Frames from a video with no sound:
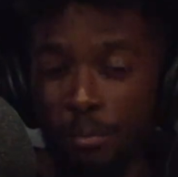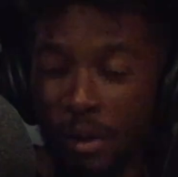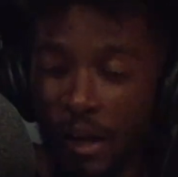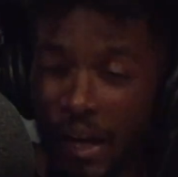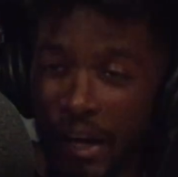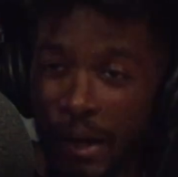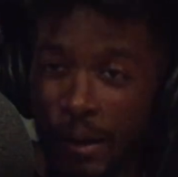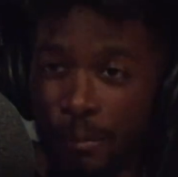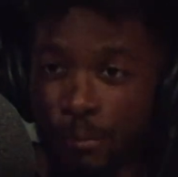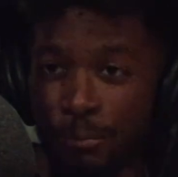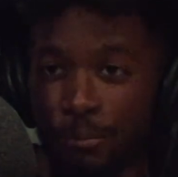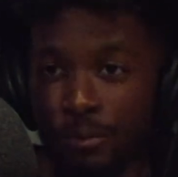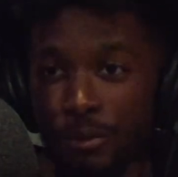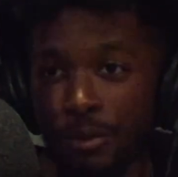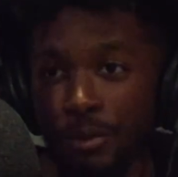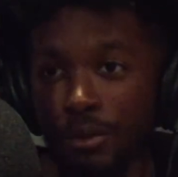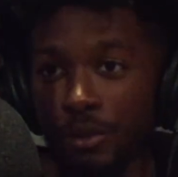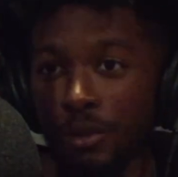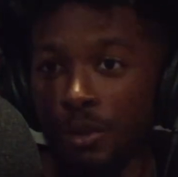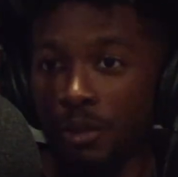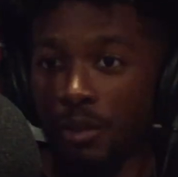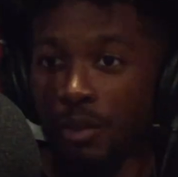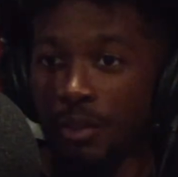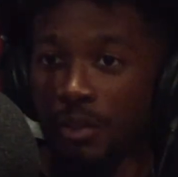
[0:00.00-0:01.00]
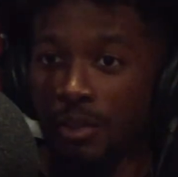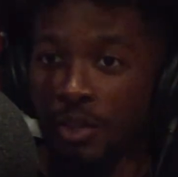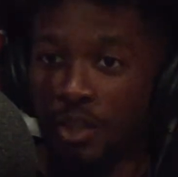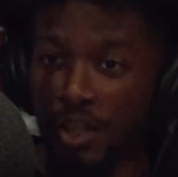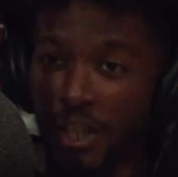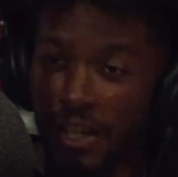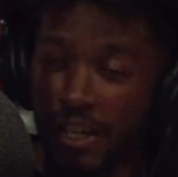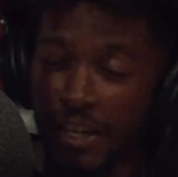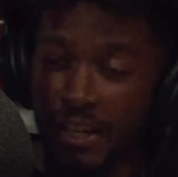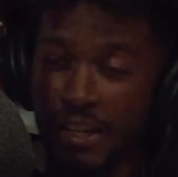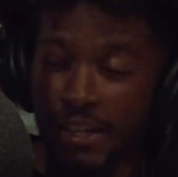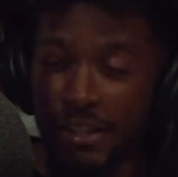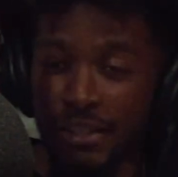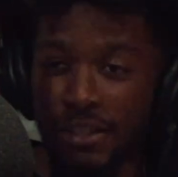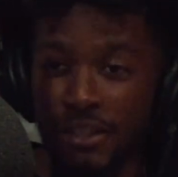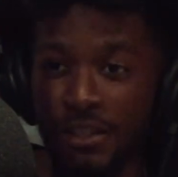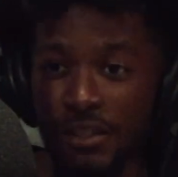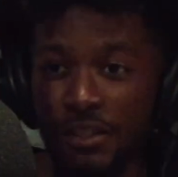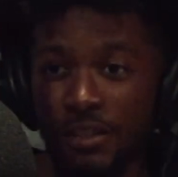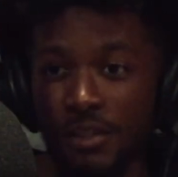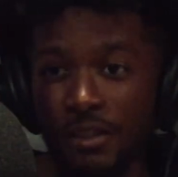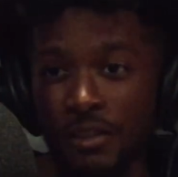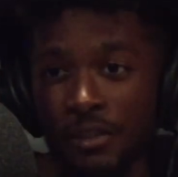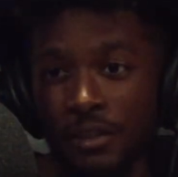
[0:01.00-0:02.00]
pop,
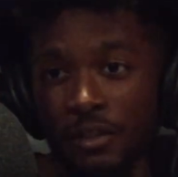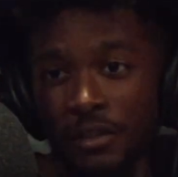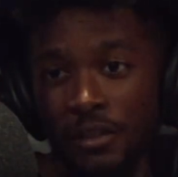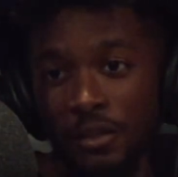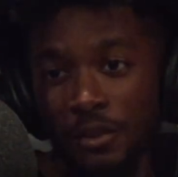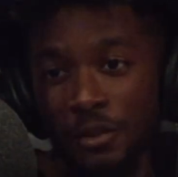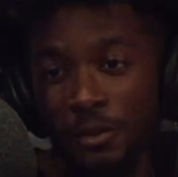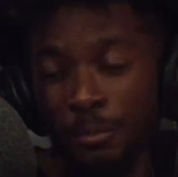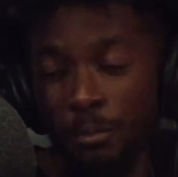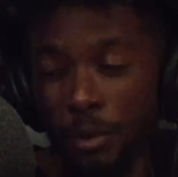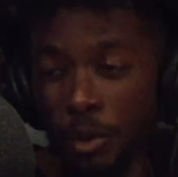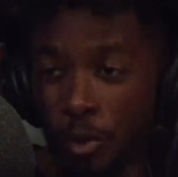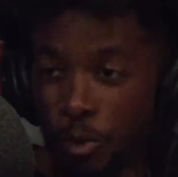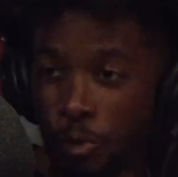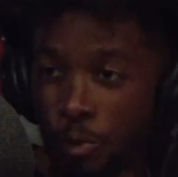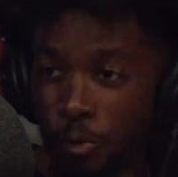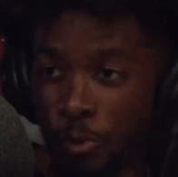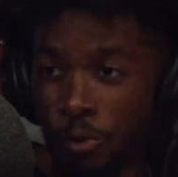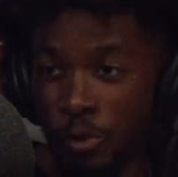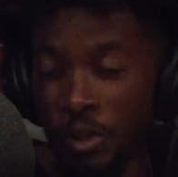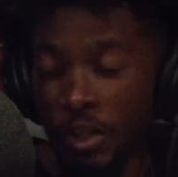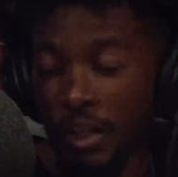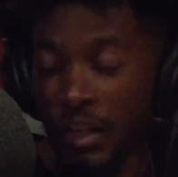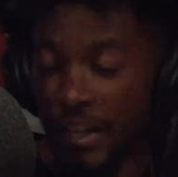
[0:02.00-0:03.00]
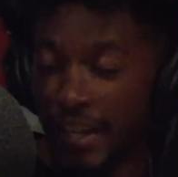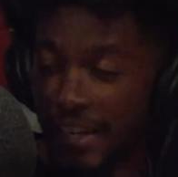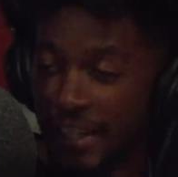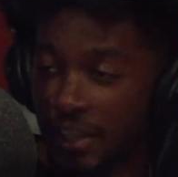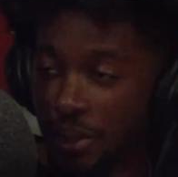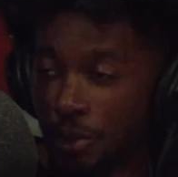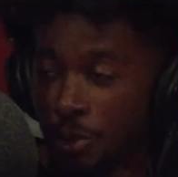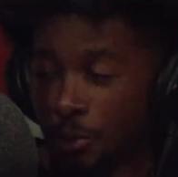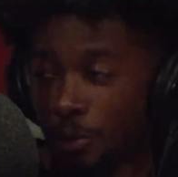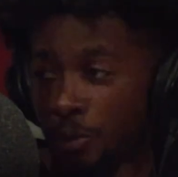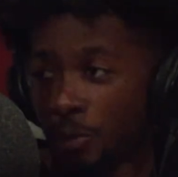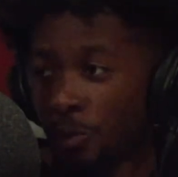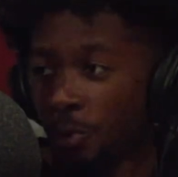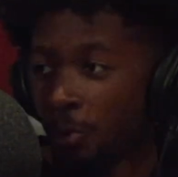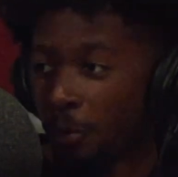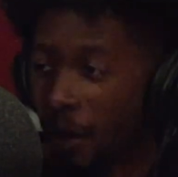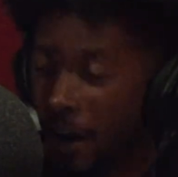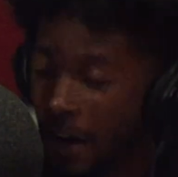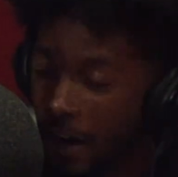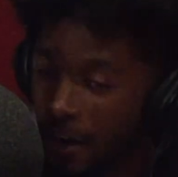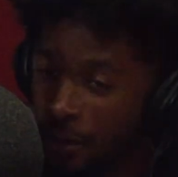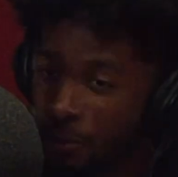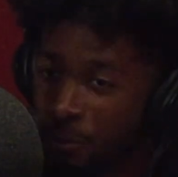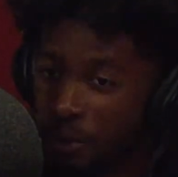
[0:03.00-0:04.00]
jazz, blues, classical,
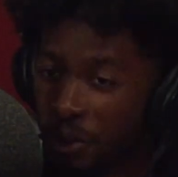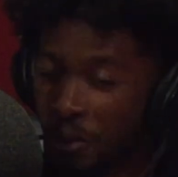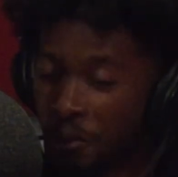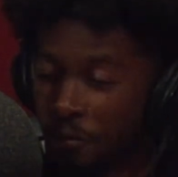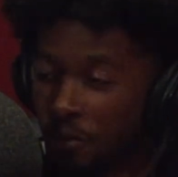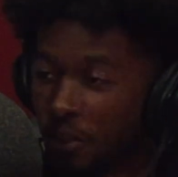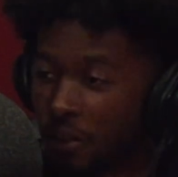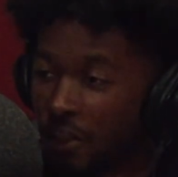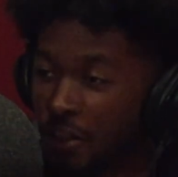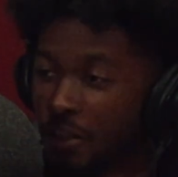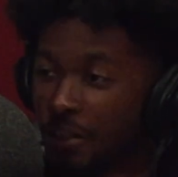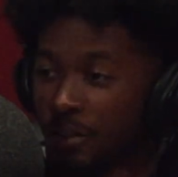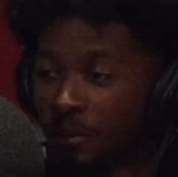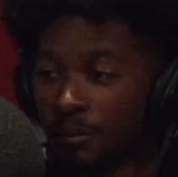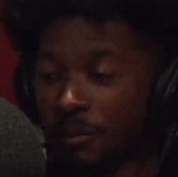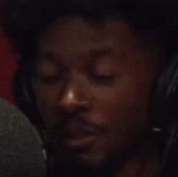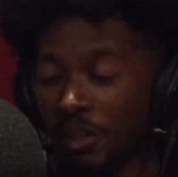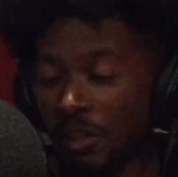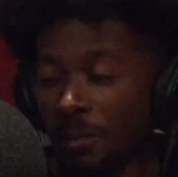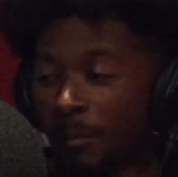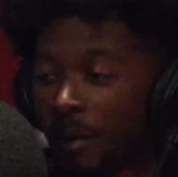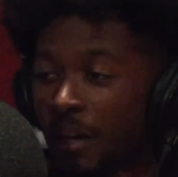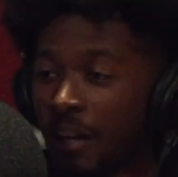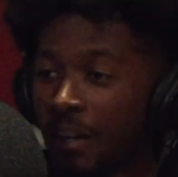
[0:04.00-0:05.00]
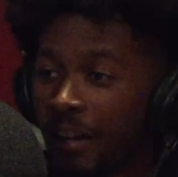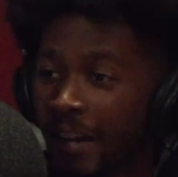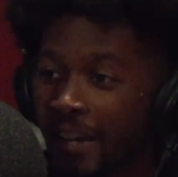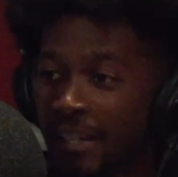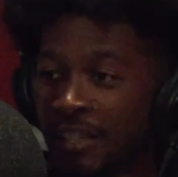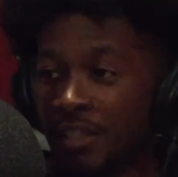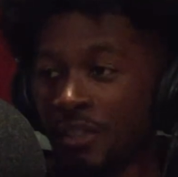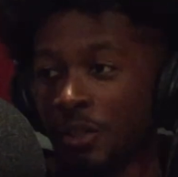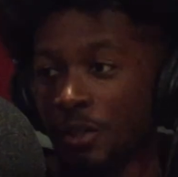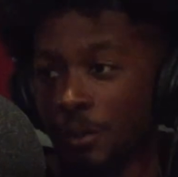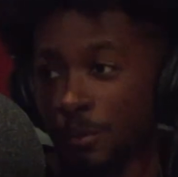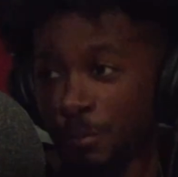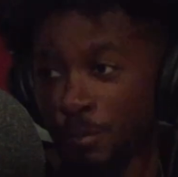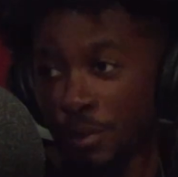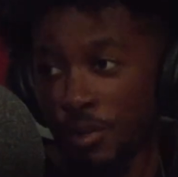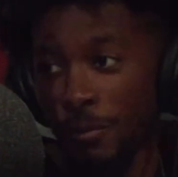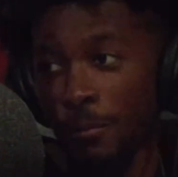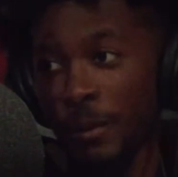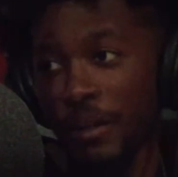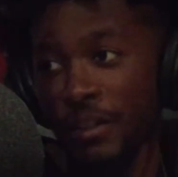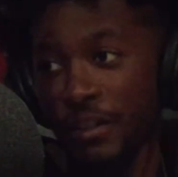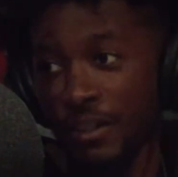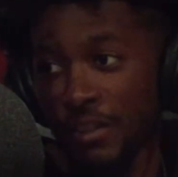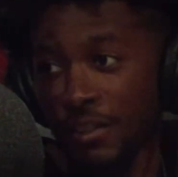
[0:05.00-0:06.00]
rock, whatever the hell, somebody likes something.
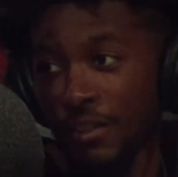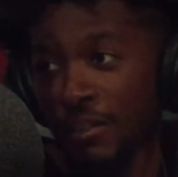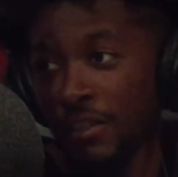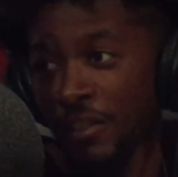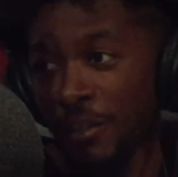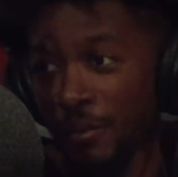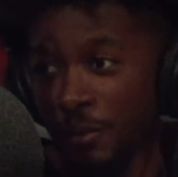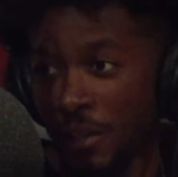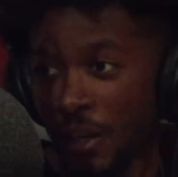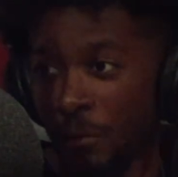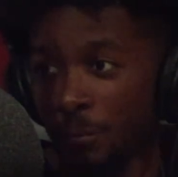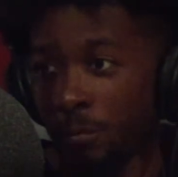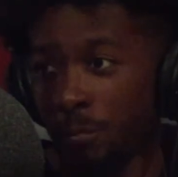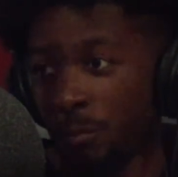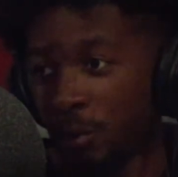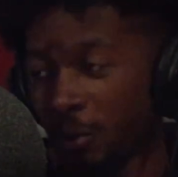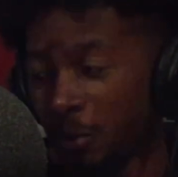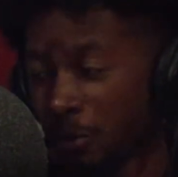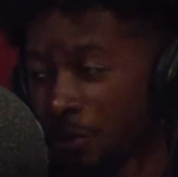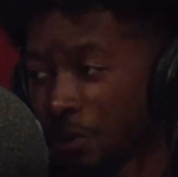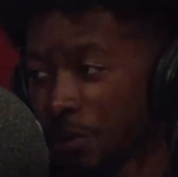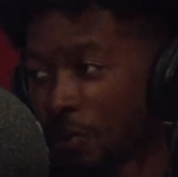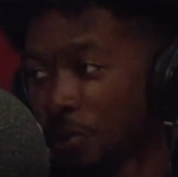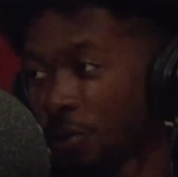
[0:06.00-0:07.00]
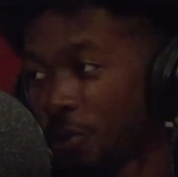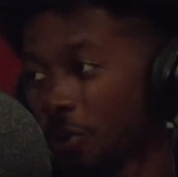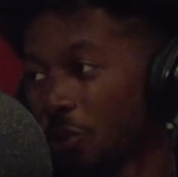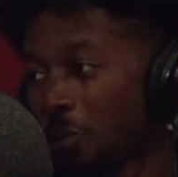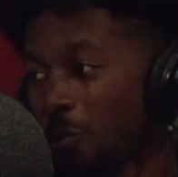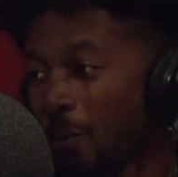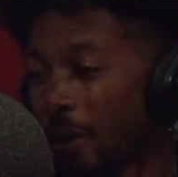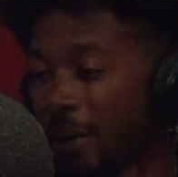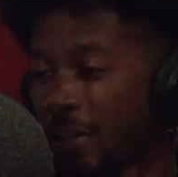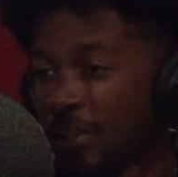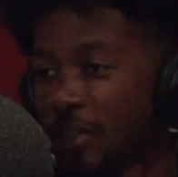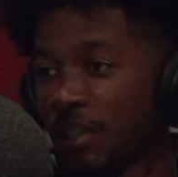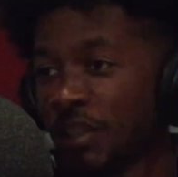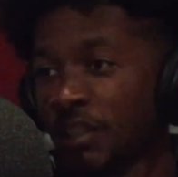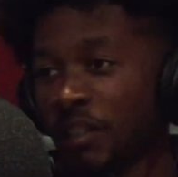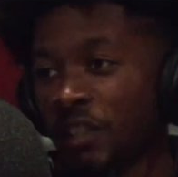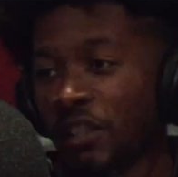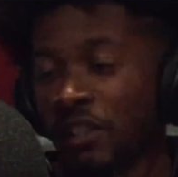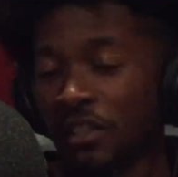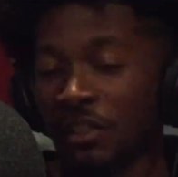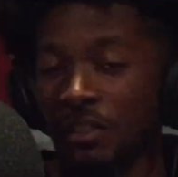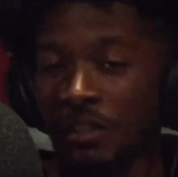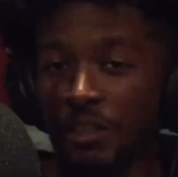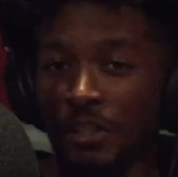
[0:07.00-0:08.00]
Somebody listen to some type of music, or you might just
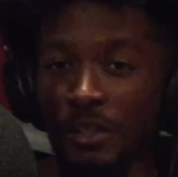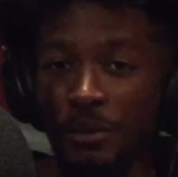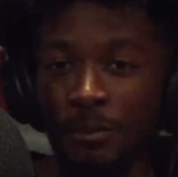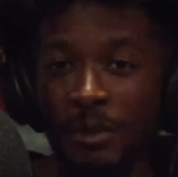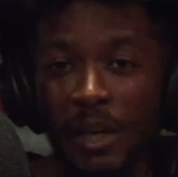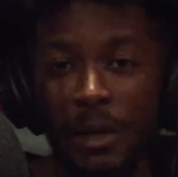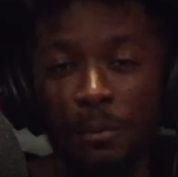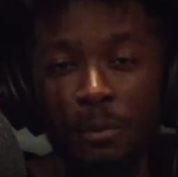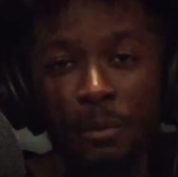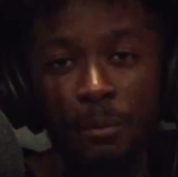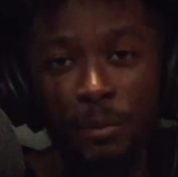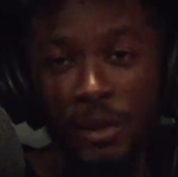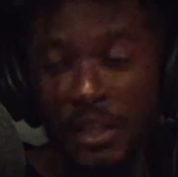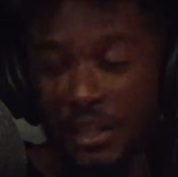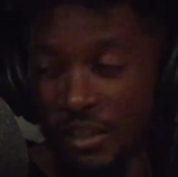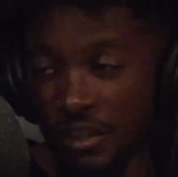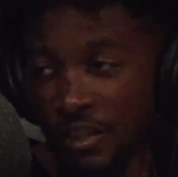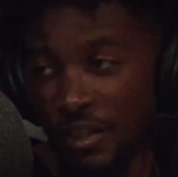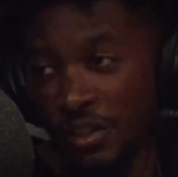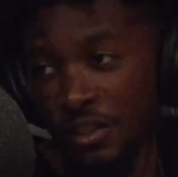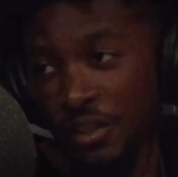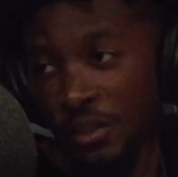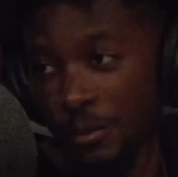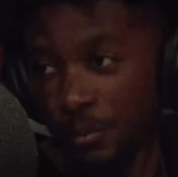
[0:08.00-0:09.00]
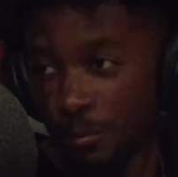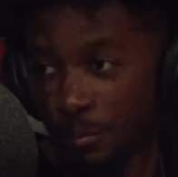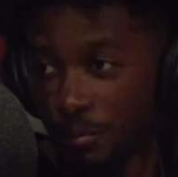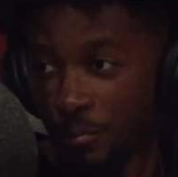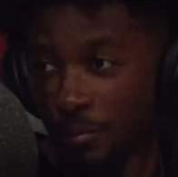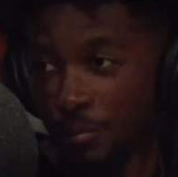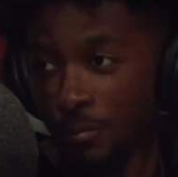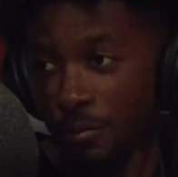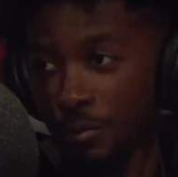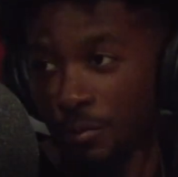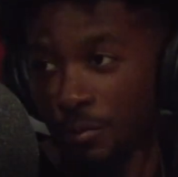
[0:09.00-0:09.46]
listen to some type of beats or something.